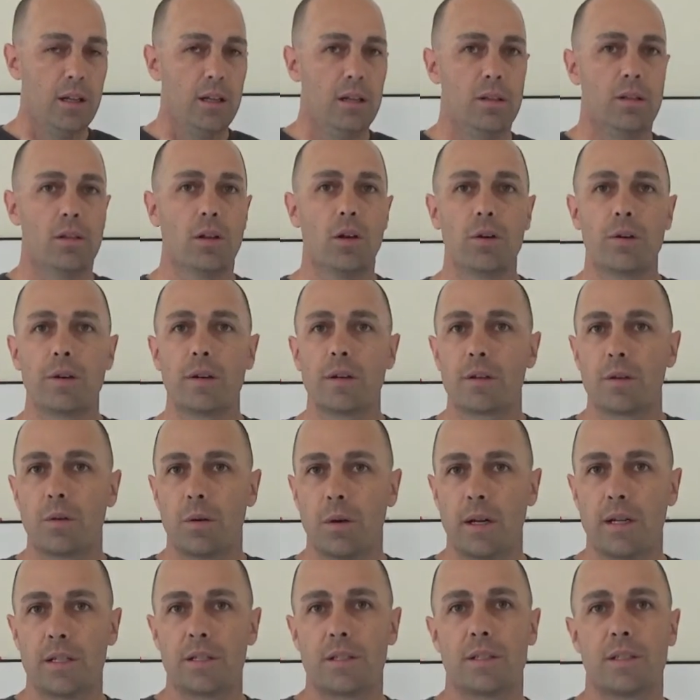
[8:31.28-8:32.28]
Loaded
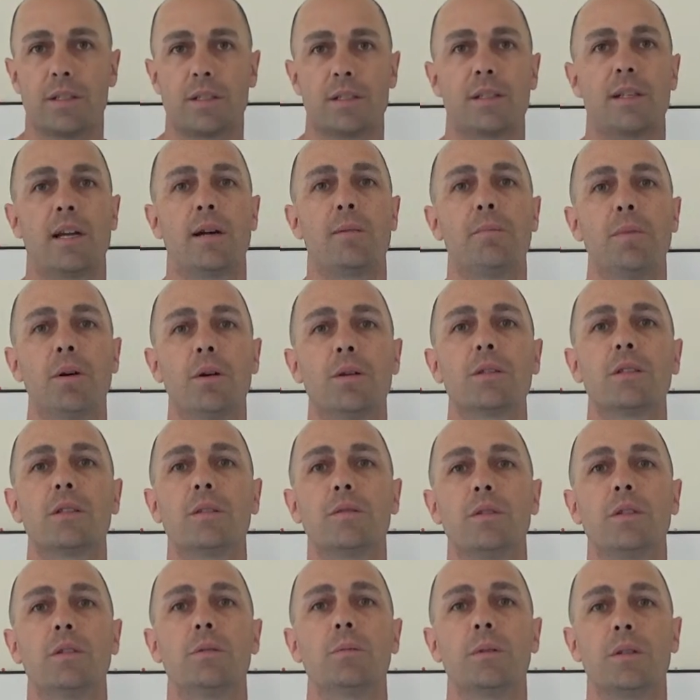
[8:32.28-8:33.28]
questions. Now most
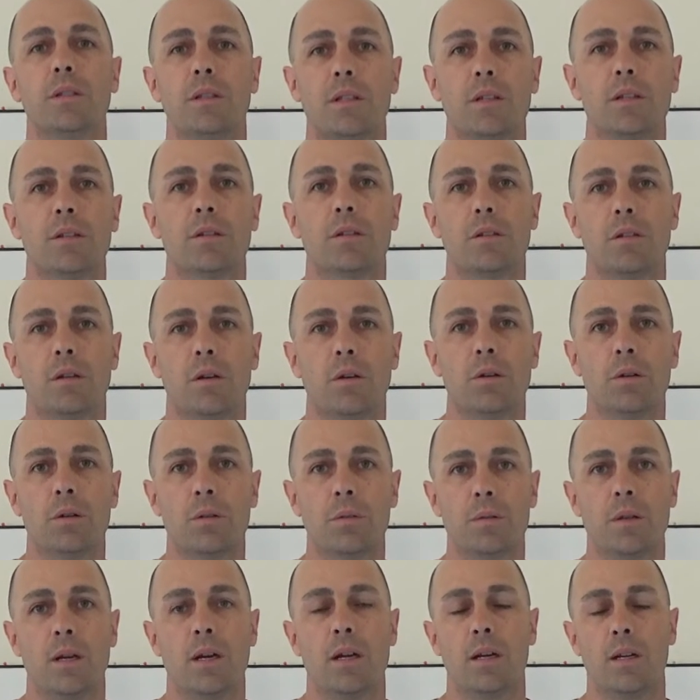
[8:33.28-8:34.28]
of you with your
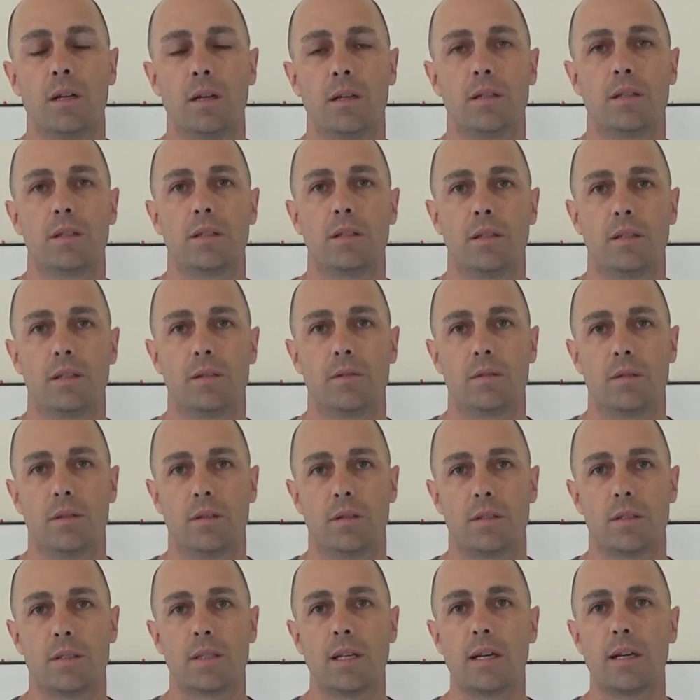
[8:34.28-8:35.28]
own
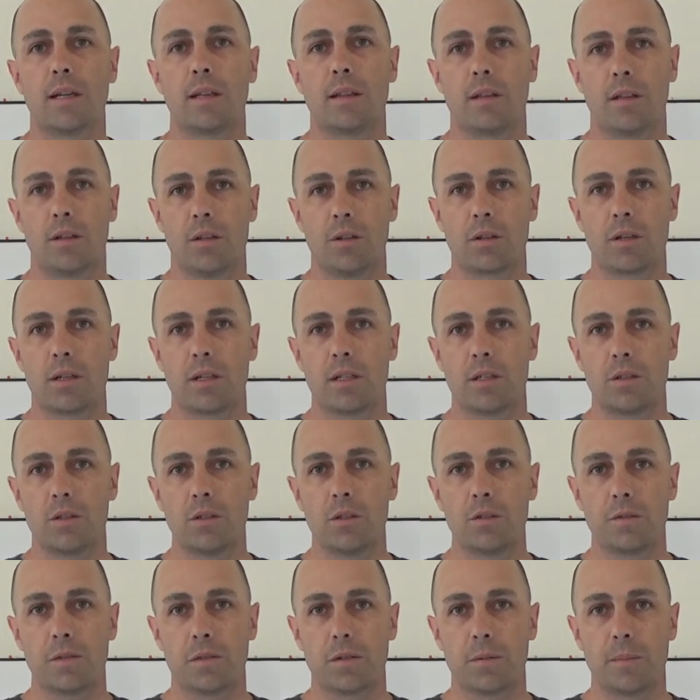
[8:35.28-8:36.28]
study that you're going to
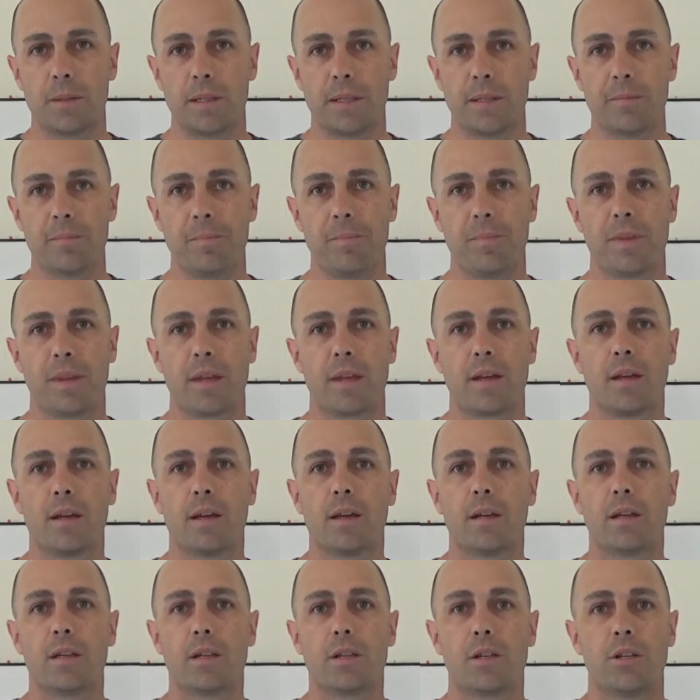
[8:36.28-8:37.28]
do for me,
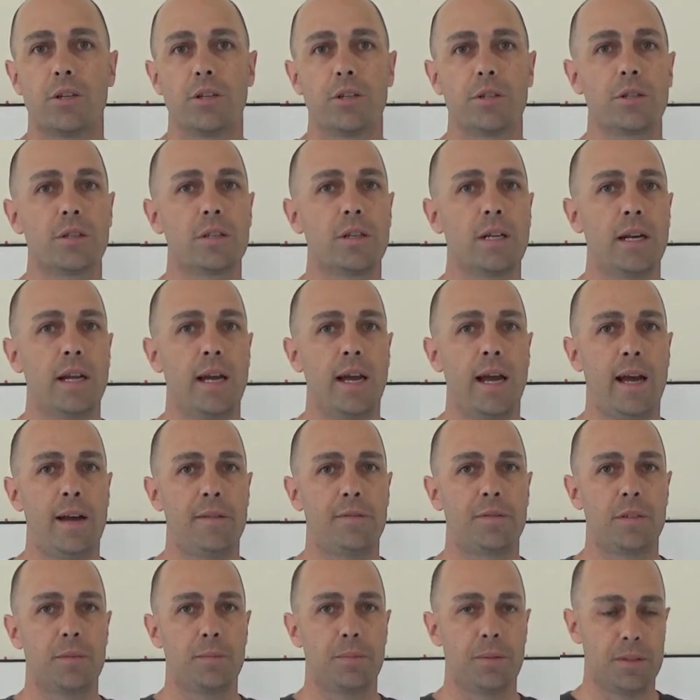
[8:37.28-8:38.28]
you're going to
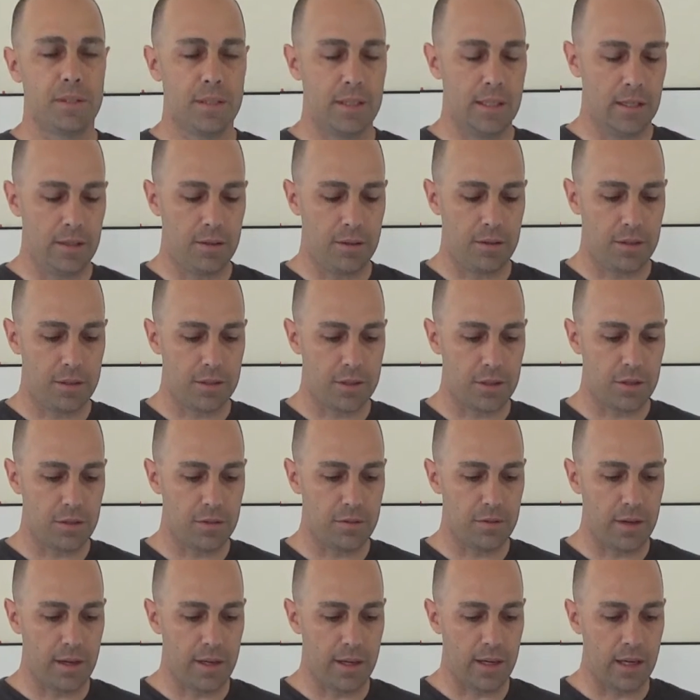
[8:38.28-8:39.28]
have to put together a
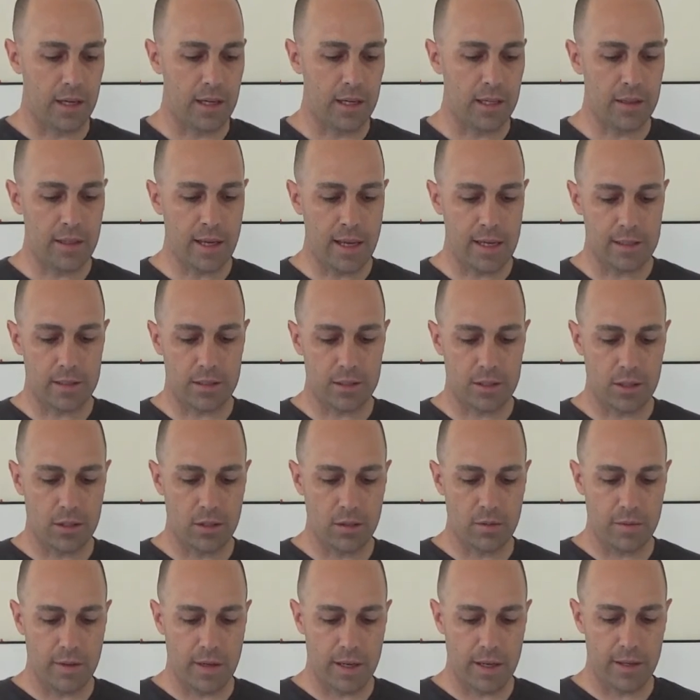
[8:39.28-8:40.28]
survey. And in that
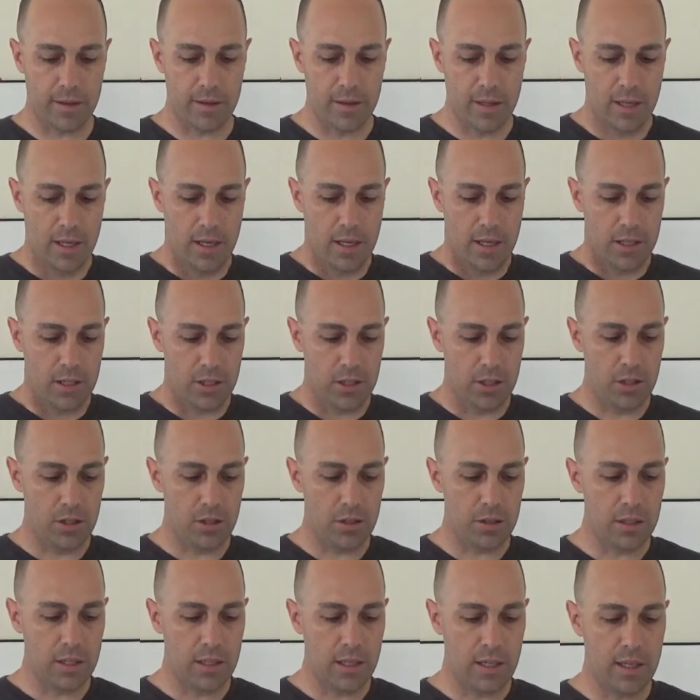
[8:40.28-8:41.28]
survey,
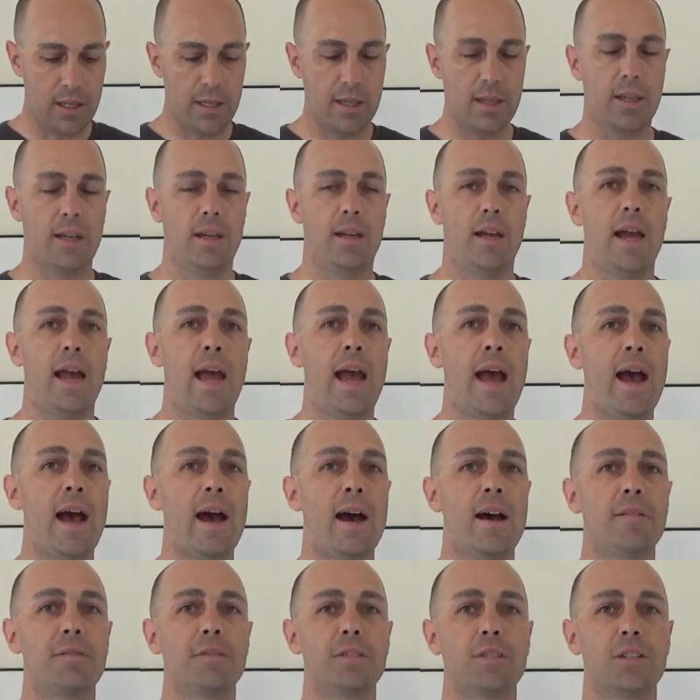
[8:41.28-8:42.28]
you're going to
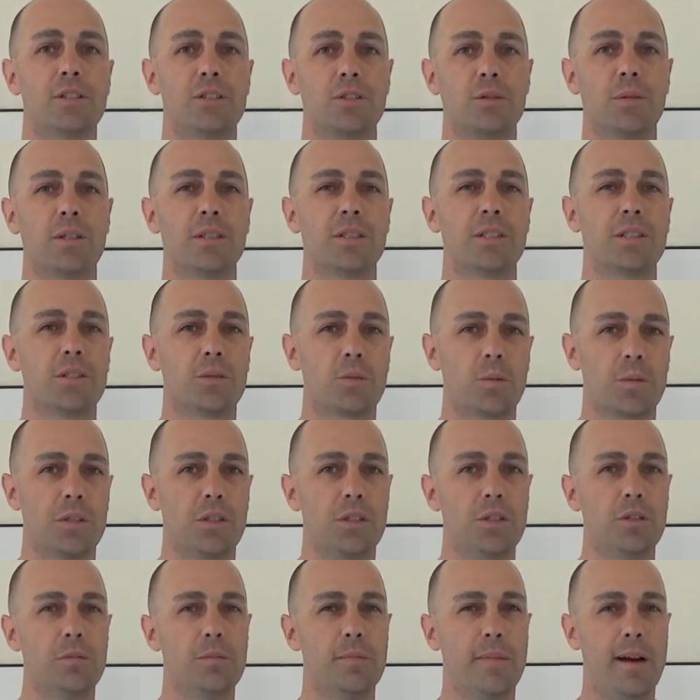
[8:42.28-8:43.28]
have situations where
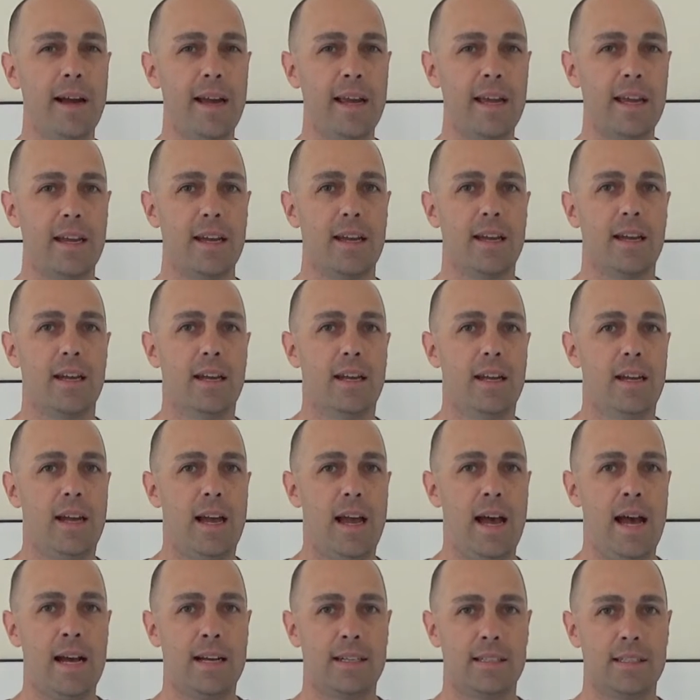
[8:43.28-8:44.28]
you might
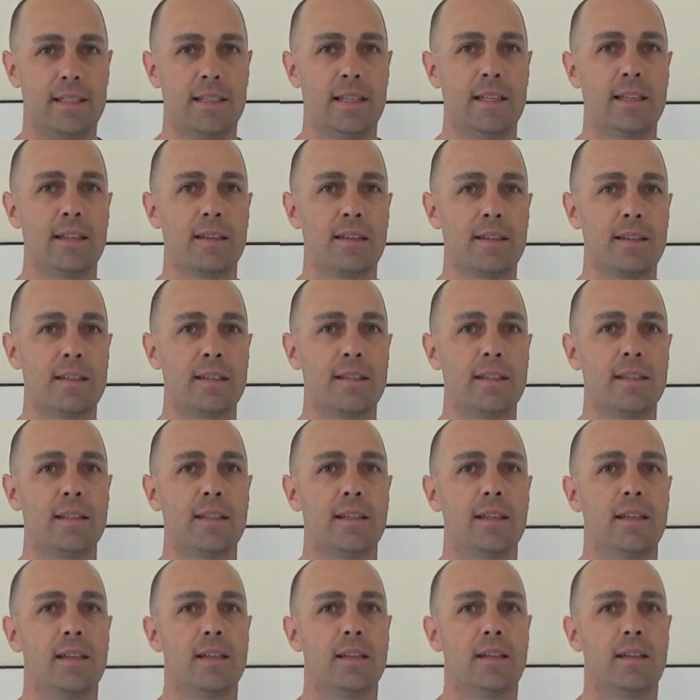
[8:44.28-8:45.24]
accidentally